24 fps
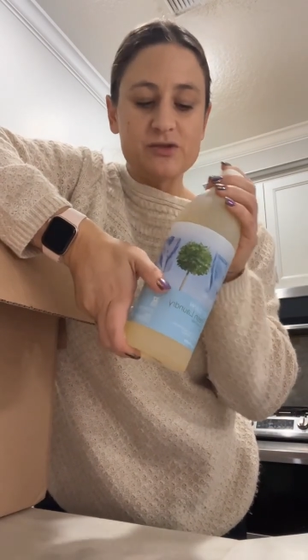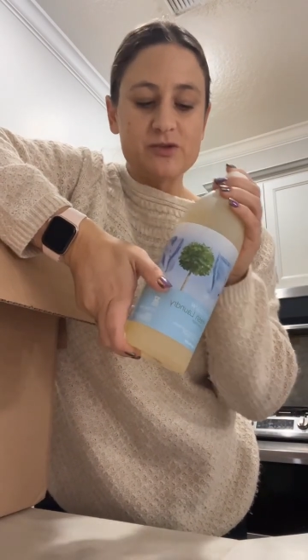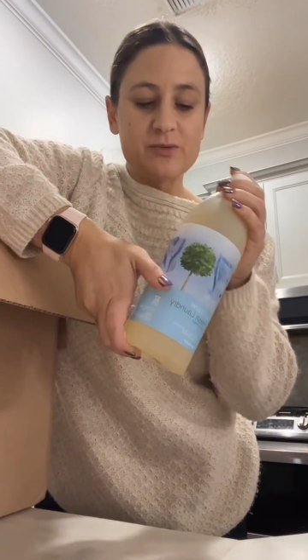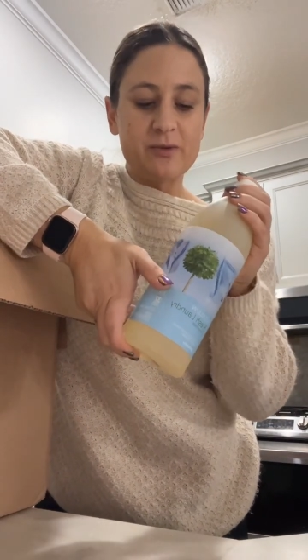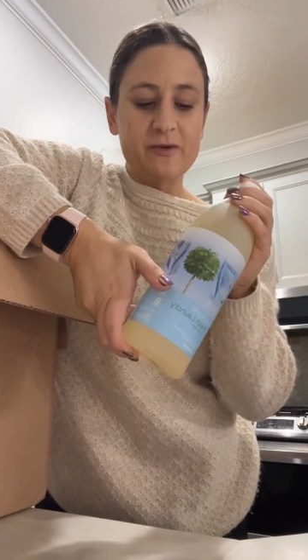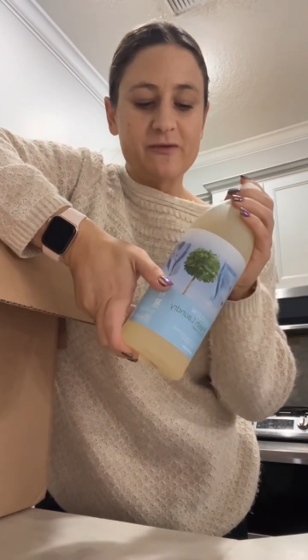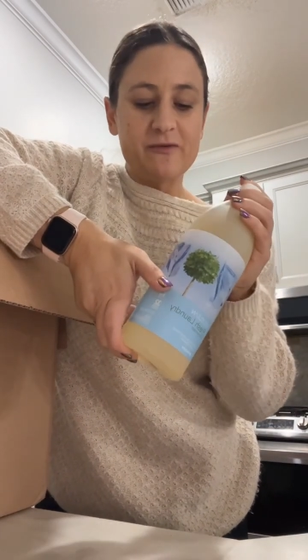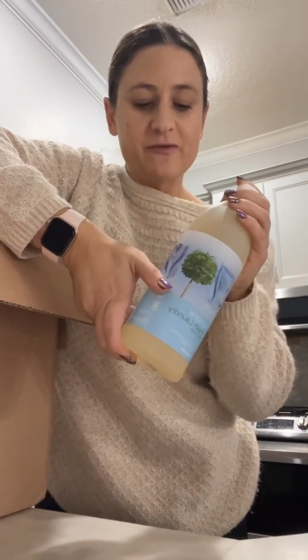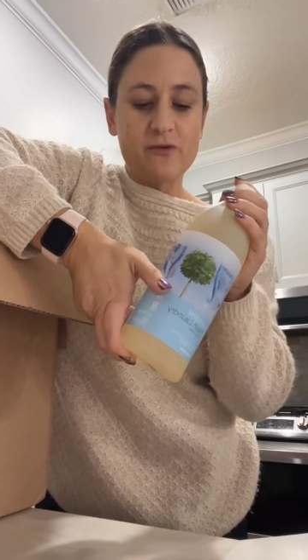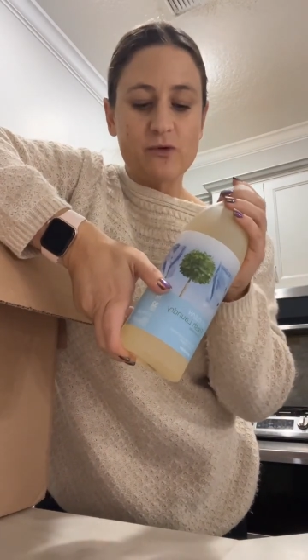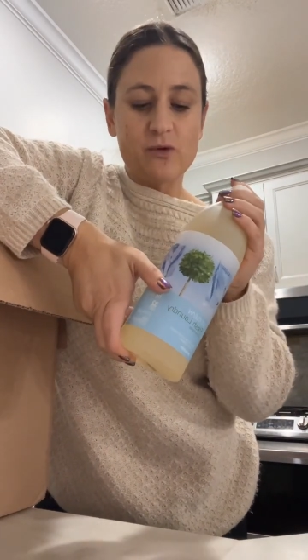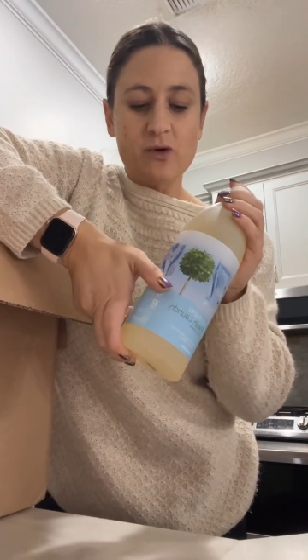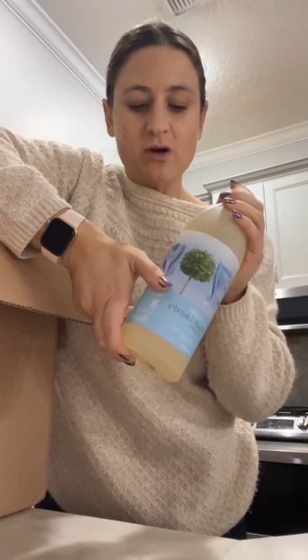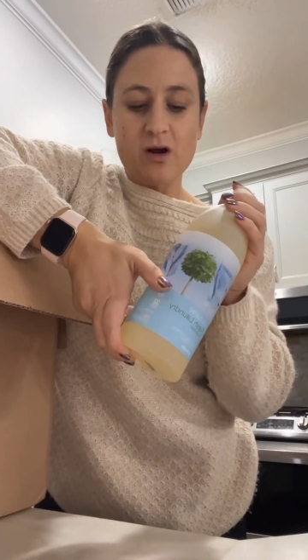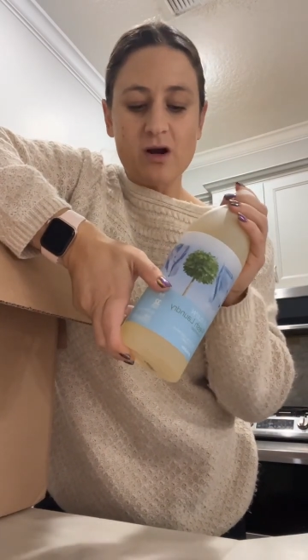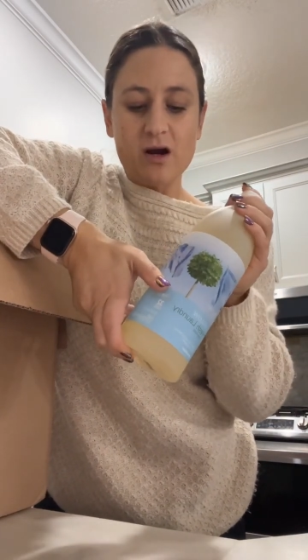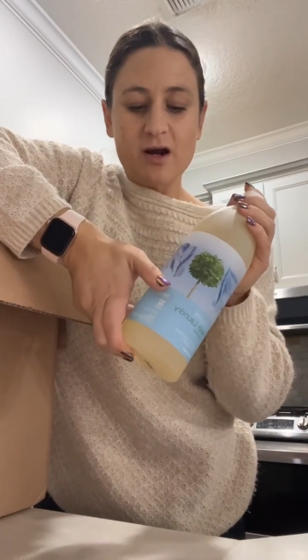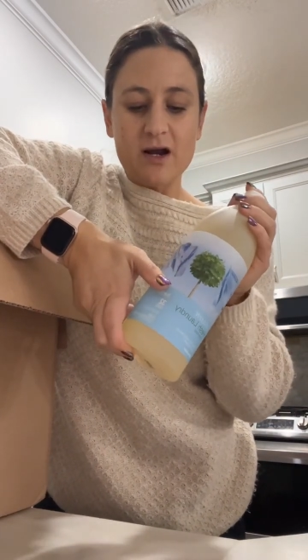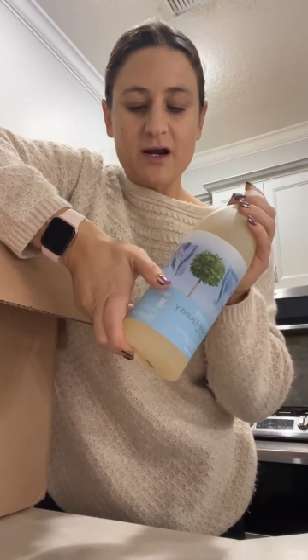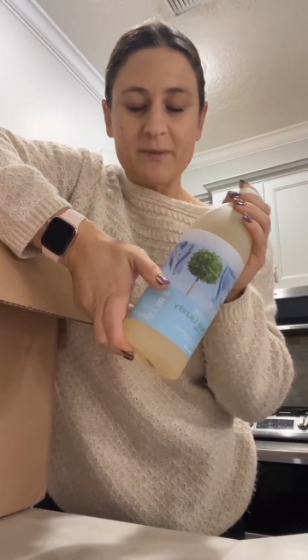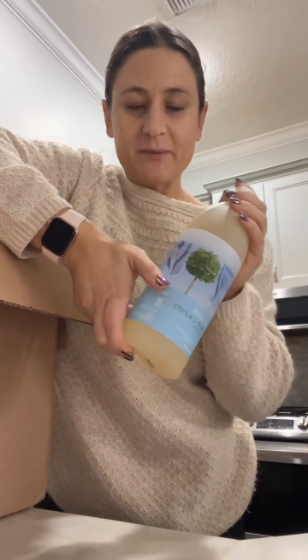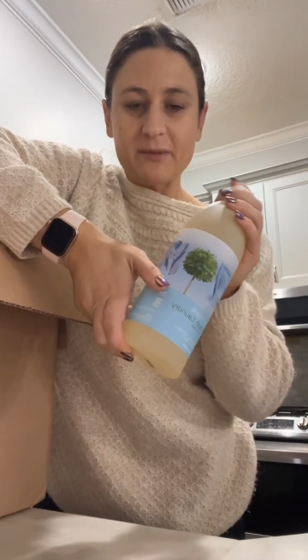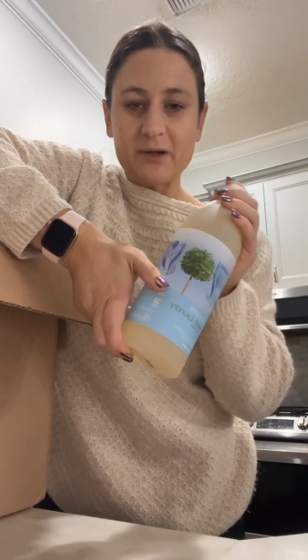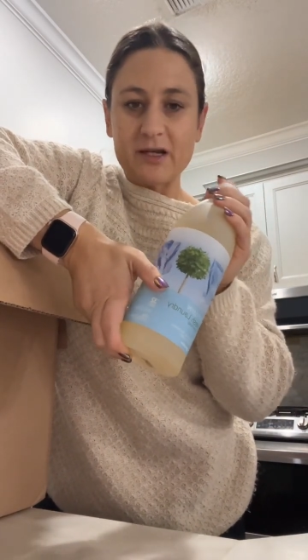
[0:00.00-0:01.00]
before,
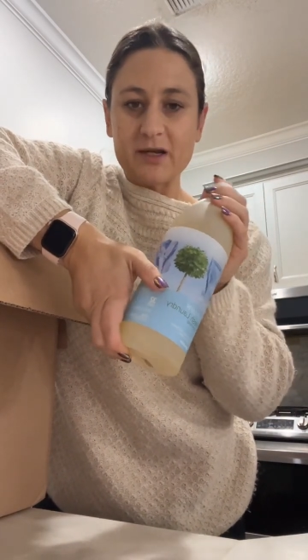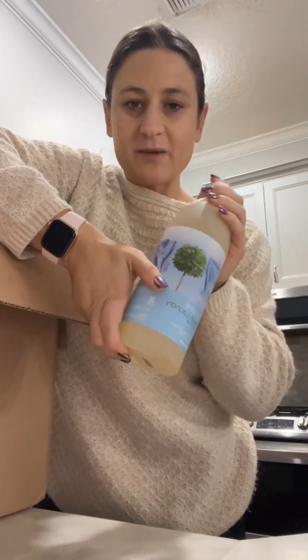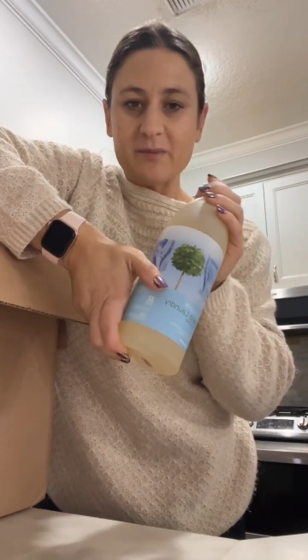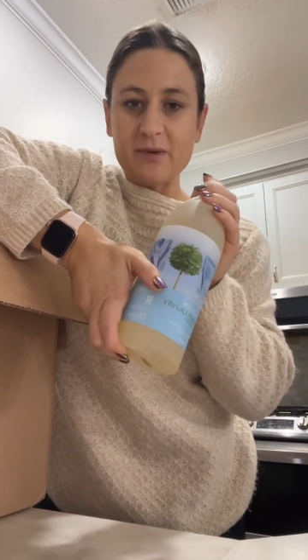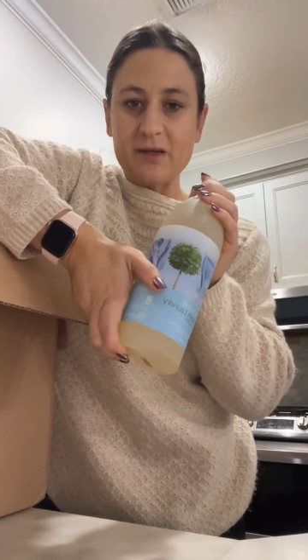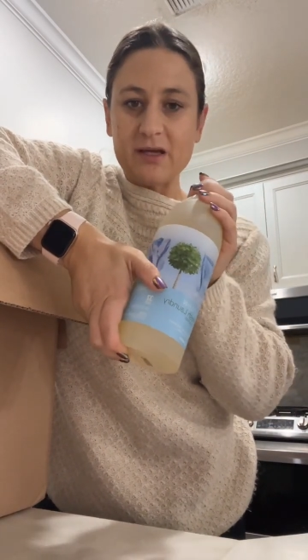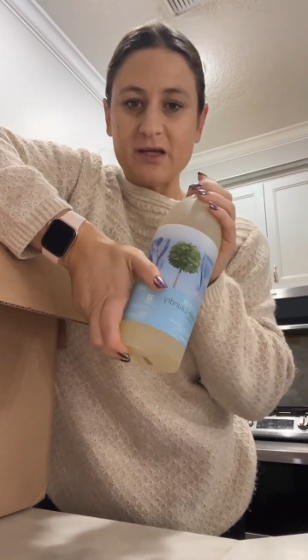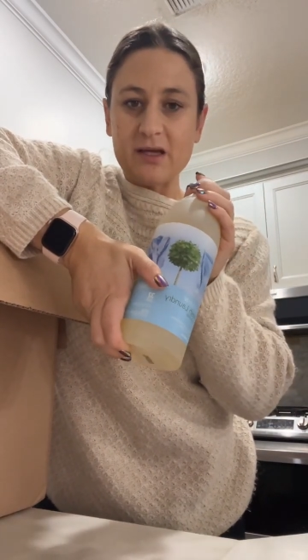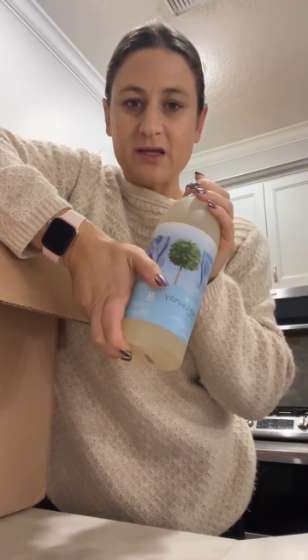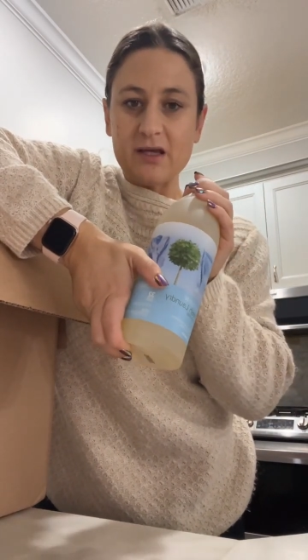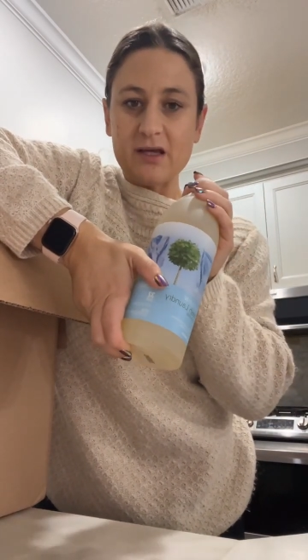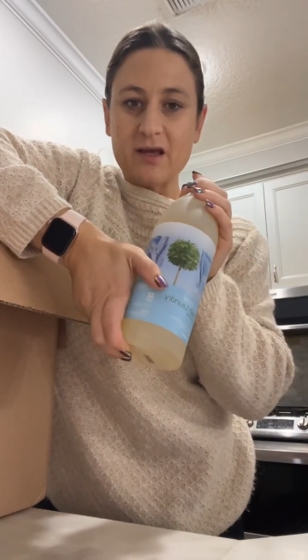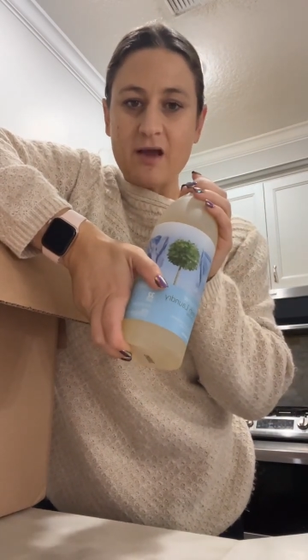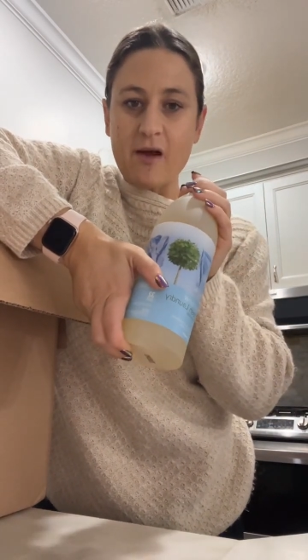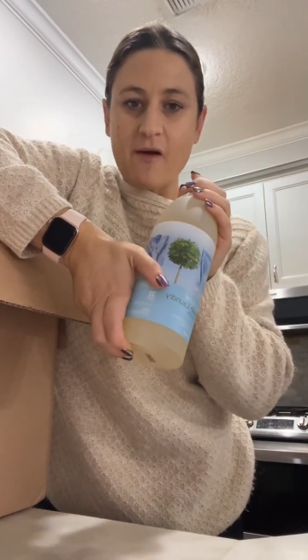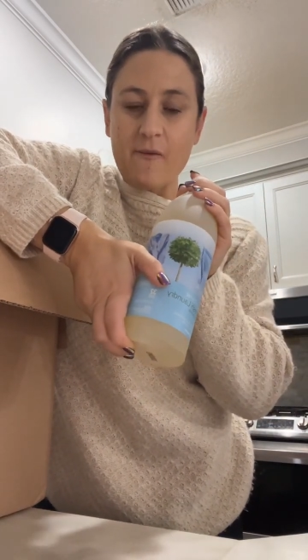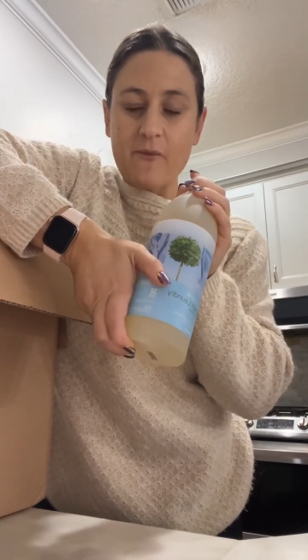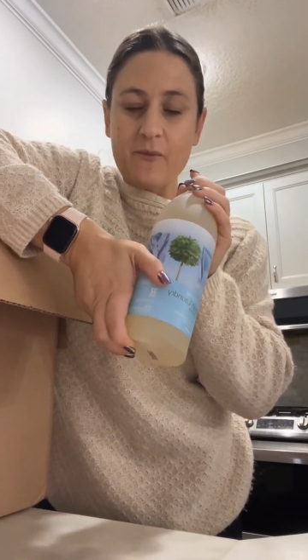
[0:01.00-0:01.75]
I'm going to be,